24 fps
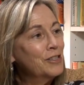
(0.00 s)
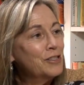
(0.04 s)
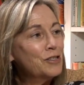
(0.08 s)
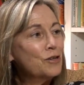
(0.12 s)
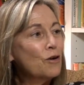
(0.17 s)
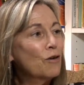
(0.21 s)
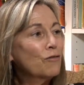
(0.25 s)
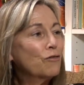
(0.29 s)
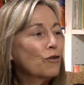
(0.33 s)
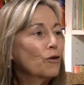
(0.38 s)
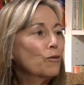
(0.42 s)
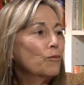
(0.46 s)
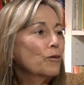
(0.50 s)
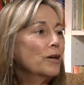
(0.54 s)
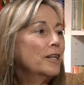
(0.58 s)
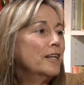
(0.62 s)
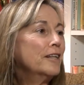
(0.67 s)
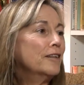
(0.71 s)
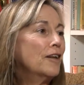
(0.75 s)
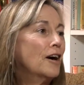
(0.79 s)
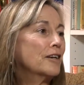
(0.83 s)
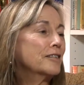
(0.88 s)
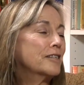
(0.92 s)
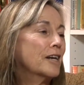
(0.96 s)
So, for a
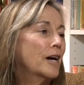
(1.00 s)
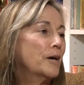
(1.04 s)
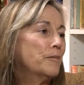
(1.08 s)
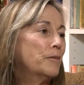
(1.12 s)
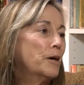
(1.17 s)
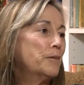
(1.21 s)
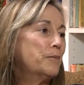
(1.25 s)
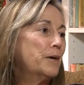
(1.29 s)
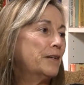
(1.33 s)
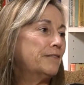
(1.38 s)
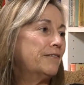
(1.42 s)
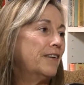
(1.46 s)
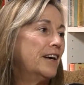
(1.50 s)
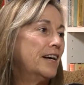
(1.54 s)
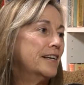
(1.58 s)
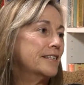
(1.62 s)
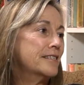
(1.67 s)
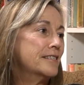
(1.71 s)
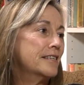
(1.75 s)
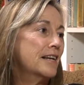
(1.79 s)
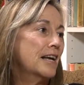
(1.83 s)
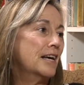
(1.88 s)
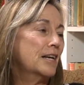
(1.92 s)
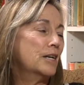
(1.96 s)
really long time, I've been
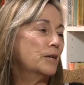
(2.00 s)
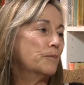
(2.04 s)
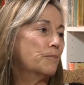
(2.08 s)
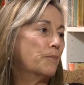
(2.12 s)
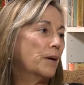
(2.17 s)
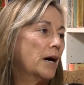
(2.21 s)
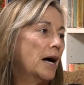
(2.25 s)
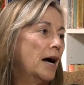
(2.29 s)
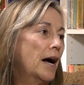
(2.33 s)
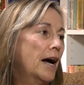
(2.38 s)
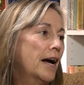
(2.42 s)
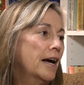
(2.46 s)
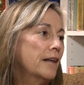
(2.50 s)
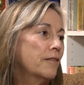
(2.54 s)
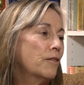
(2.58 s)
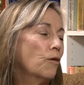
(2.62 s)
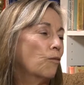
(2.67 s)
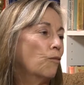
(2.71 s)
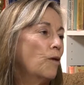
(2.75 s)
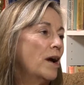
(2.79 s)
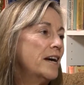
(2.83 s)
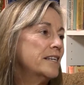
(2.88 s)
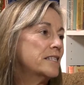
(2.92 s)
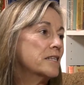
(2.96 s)
fascinated by
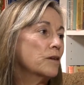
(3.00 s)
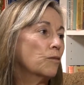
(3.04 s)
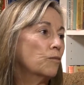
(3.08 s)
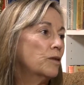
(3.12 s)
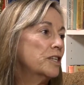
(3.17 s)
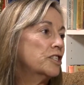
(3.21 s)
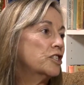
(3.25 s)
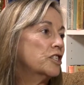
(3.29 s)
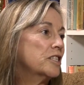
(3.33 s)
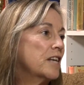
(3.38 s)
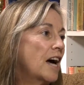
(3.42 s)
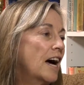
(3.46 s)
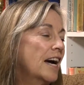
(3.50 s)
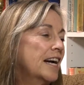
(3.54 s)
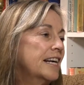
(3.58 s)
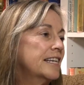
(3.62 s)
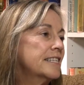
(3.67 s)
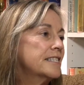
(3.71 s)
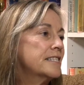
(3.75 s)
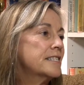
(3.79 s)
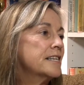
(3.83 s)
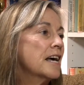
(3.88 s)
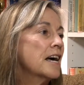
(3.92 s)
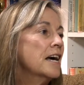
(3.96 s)
the ways in which
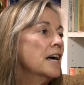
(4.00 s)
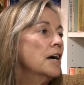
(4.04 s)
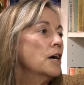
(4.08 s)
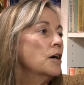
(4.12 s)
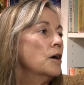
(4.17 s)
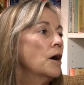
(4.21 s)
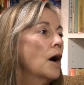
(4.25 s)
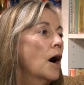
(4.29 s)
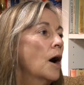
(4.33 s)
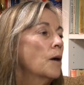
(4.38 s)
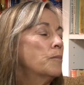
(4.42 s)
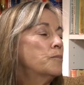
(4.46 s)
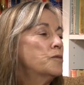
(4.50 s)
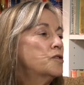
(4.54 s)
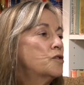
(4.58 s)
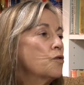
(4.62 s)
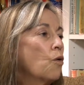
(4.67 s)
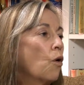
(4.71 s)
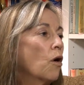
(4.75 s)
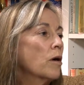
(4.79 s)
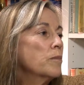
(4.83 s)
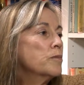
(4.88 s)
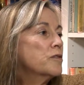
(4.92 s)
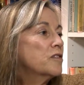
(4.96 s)
science
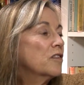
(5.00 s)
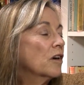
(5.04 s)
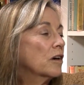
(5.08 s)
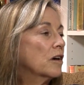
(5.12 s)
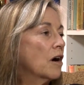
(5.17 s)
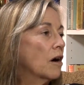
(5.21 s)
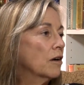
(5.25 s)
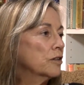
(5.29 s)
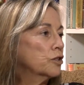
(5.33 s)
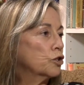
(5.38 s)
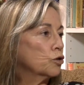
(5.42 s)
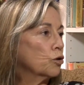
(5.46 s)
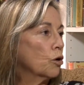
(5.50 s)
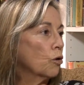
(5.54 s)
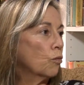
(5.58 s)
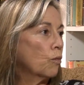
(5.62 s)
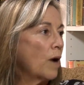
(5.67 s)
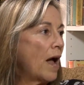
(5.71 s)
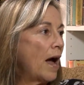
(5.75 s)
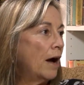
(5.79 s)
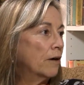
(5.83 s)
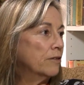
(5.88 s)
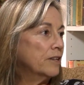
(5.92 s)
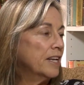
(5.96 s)
absorbs the culture
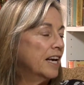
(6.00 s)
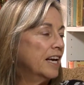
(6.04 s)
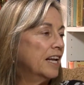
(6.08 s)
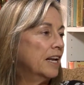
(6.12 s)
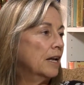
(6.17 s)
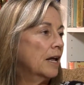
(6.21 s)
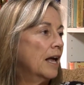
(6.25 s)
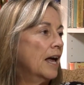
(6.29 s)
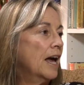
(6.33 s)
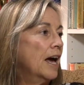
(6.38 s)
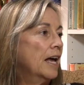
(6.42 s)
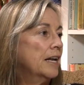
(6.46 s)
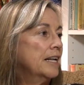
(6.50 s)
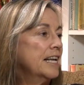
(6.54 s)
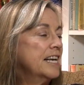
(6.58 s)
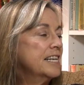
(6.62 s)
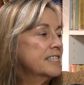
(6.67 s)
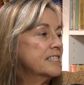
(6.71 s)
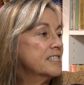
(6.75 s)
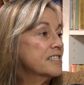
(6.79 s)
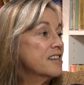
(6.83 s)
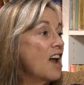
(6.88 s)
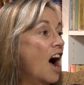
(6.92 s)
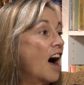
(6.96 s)
around it and
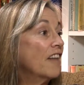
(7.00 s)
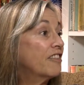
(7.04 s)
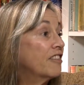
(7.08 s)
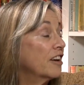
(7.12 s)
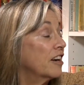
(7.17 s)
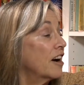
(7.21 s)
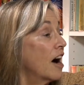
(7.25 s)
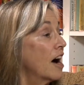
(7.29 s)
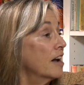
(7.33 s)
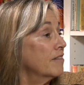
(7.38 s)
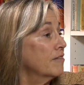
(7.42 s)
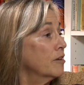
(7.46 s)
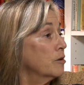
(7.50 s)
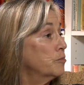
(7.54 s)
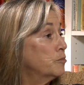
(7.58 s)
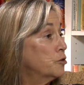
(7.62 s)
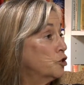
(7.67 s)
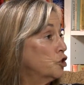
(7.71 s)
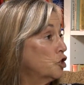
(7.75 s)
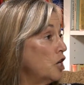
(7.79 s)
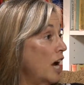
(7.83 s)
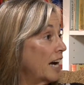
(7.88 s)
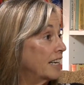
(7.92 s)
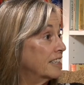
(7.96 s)
is not the kind of
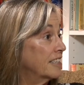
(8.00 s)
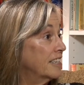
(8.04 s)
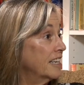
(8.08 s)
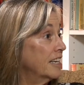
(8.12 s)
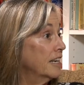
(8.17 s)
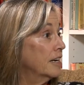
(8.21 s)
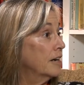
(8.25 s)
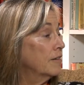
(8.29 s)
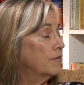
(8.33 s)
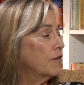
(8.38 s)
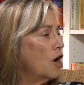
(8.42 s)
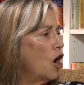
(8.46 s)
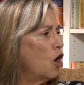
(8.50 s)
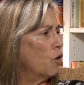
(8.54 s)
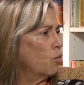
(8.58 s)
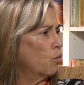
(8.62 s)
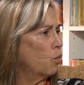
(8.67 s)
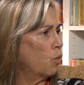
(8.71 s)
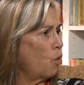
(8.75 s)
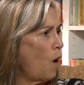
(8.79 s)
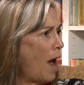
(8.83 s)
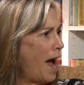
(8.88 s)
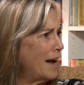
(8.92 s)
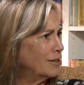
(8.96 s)
objective,
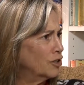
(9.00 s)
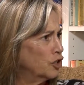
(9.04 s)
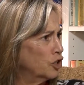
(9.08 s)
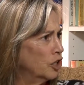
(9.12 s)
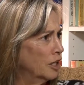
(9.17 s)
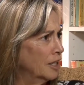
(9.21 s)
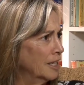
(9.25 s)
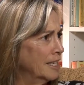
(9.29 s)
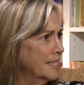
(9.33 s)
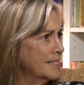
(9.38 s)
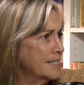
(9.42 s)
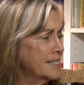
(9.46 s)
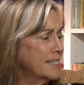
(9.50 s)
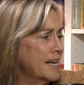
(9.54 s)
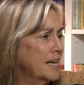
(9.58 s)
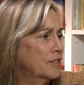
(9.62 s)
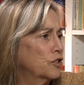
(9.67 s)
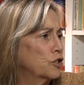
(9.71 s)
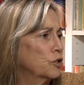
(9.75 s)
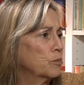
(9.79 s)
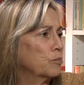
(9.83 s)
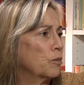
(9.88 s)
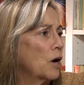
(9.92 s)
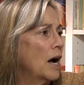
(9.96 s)
rationalist
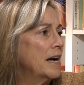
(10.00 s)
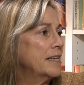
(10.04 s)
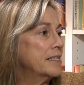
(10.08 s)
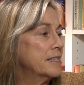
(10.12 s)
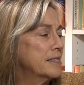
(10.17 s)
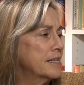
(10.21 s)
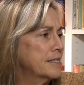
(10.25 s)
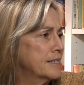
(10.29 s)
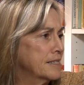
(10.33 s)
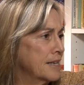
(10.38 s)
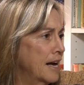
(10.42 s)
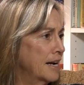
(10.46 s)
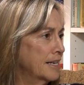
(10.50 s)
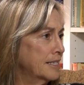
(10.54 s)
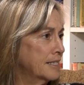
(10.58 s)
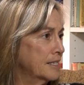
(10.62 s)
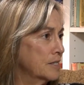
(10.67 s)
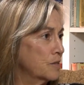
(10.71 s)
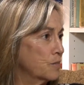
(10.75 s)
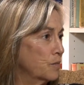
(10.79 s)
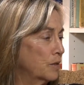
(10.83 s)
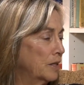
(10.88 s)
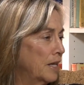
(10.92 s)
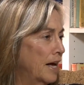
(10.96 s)
enterprise that
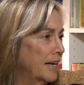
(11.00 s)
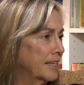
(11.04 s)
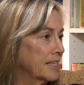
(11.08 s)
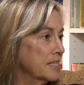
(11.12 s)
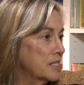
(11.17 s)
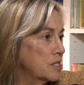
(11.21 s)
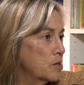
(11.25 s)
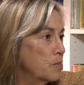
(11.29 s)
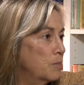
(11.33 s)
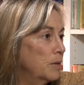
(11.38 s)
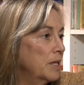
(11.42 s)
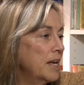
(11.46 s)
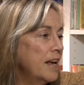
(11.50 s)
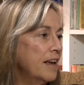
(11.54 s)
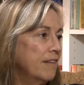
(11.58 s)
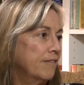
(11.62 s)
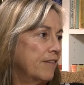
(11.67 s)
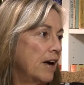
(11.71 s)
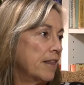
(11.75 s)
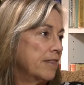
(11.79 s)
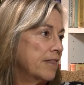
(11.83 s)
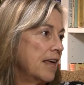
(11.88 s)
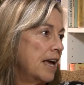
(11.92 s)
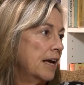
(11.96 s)
scientists would like us to
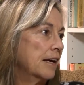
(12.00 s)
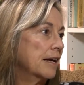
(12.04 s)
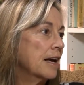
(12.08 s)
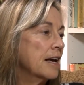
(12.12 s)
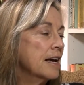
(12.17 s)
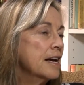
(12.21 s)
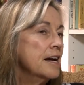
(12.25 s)
believe. I think